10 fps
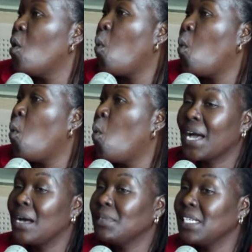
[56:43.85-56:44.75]
Work
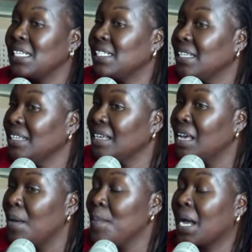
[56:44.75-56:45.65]
becomes easy,
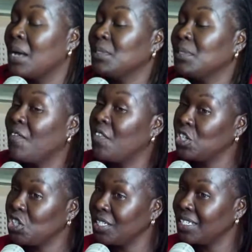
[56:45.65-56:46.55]
becomes
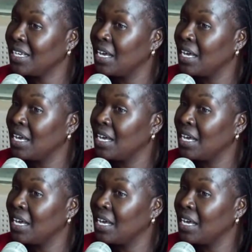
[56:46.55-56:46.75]
efficient.